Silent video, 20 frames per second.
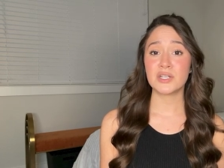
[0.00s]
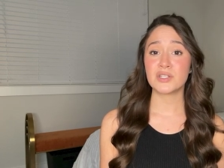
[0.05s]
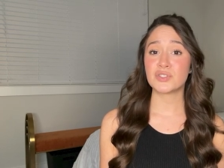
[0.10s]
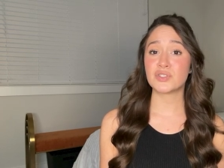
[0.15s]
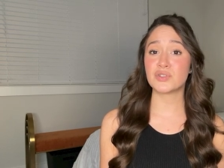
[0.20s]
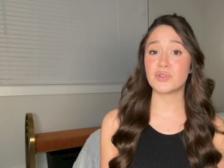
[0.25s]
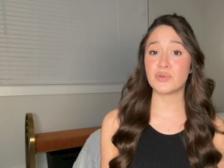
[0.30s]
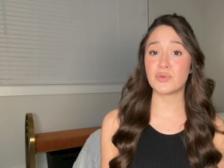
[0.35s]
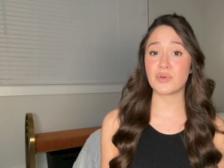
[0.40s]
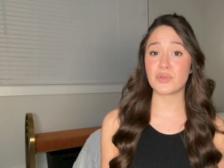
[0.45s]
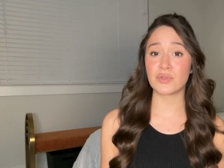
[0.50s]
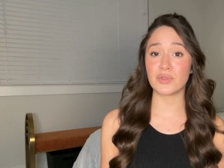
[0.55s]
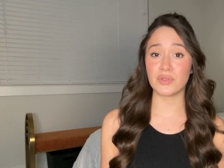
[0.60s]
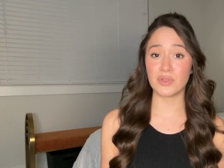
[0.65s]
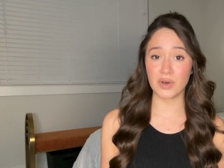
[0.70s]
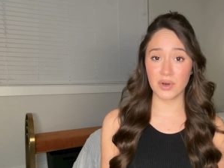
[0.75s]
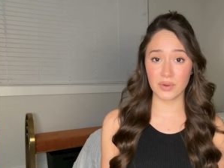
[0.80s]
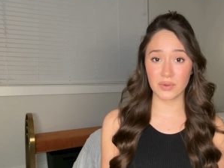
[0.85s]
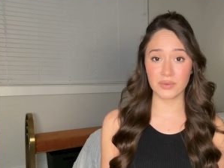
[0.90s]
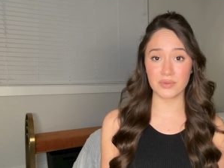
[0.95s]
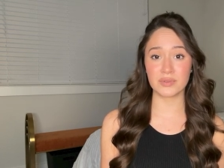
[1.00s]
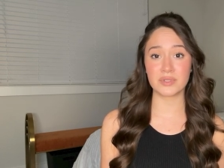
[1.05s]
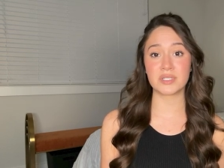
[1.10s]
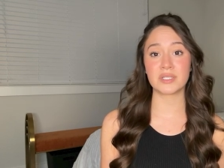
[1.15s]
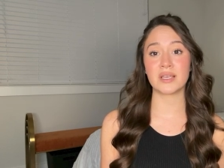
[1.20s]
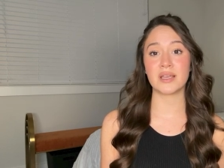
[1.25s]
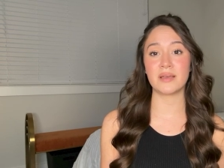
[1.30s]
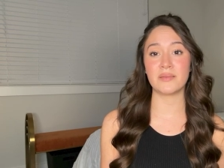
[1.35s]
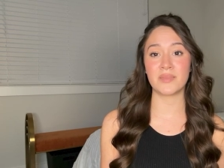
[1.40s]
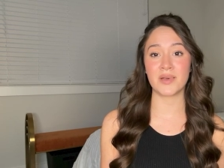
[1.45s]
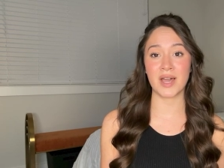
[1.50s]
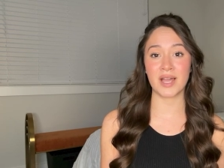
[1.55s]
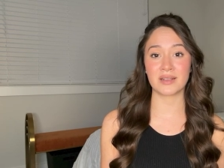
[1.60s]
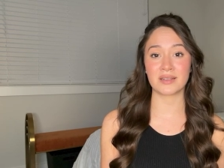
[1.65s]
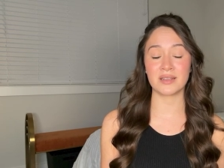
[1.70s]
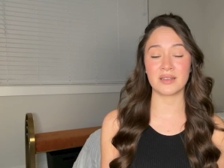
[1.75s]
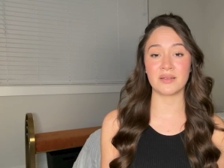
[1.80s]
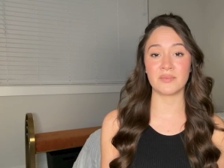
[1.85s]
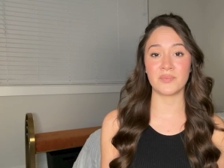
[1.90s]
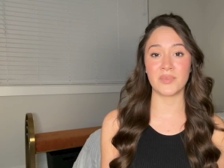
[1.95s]
to those
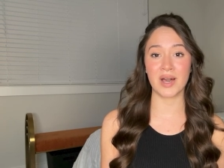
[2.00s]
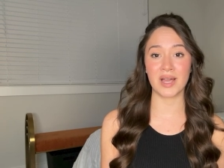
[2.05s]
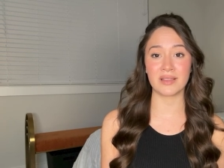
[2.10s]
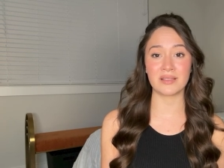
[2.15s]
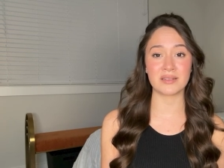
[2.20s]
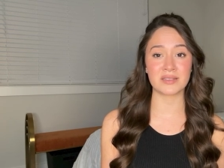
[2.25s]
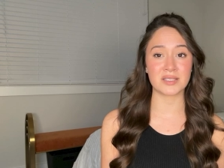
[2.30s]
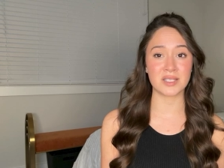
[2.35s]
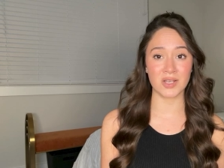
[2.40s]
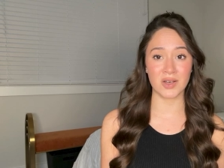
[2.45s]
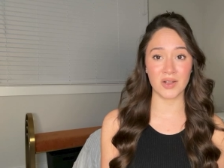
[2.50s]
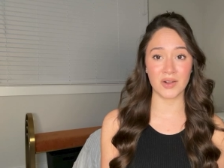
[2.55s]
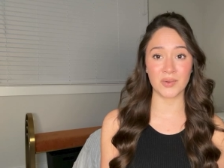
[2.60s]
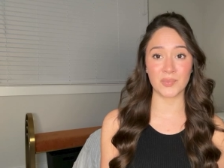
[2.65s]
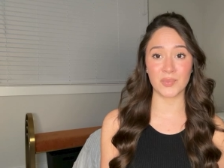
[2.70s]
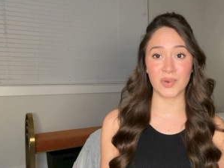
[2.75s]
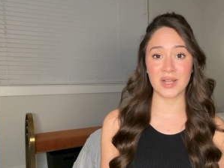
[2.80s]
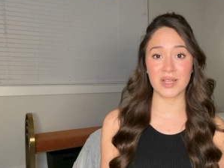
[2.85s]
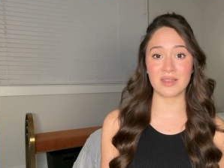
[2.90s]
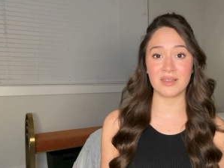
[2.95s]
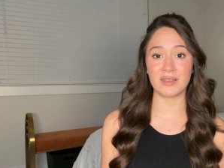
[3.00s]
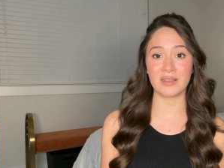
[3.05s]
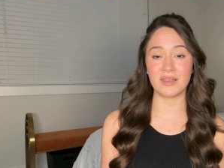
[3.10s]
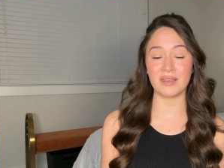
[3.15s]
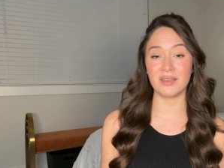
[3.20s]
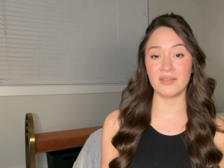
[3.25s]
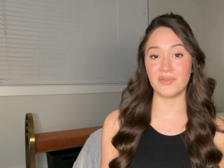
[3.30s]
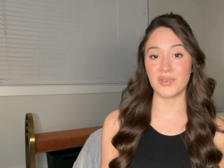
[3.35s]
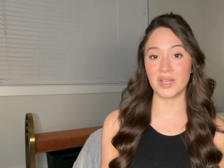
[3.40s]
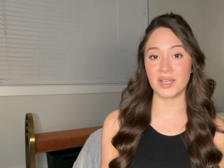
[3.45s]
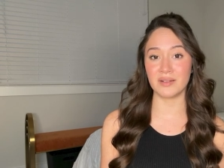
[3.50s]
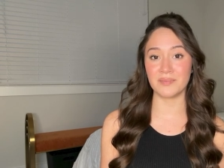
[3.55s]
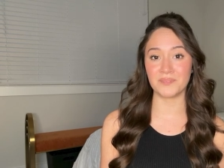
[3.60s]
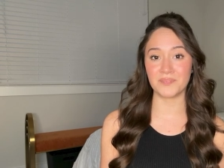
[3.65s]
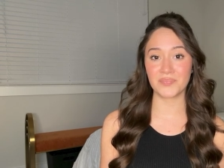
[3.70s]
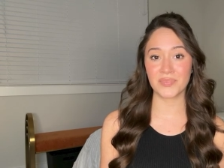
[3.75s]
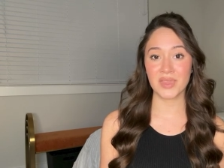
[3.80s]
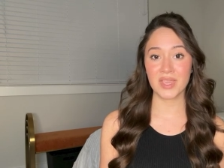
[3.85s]
impacted by this heartbreaking event.